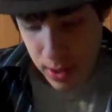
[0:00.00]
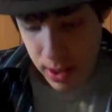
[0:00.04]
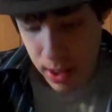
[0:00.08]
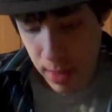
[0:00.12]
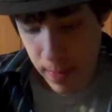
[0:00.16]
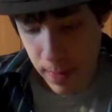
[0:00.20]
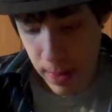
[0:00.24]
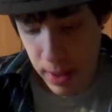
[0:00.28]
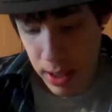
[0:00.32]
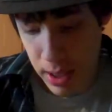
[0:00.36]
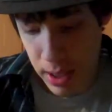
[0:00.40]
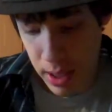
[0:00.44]
has
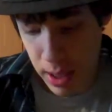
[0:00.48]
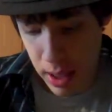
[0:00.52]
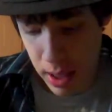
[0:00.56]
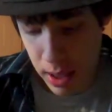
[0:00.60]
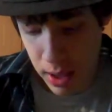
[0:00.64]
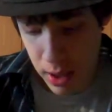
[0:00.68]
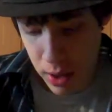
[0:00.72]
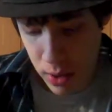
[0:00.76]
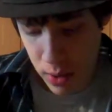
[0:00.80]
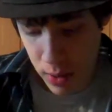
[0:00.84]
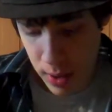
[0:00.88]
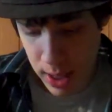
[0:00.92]
the
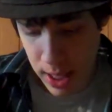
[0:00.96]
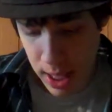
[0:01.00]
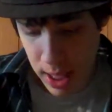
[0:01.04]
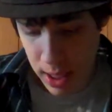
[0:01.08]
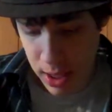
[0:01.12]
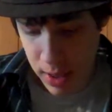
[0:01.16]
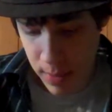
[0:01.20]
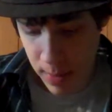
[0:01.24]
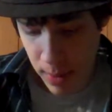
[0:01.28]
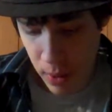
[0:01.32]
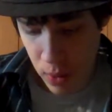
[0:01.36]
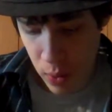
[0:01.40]
ability to
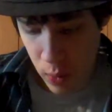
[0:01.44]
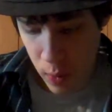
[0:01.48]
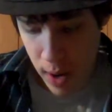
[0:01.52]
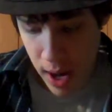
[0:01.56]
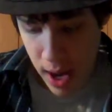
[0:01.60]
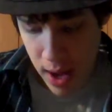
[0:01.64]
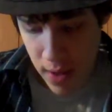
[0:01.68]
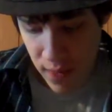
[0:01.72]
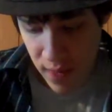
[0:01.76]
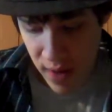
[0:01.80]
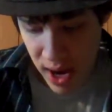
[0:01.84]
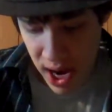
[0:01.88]
connect to both
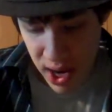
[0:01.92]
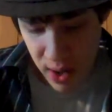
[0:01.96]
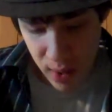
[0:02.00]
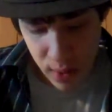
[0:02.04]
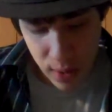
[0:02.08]
Wi-Fi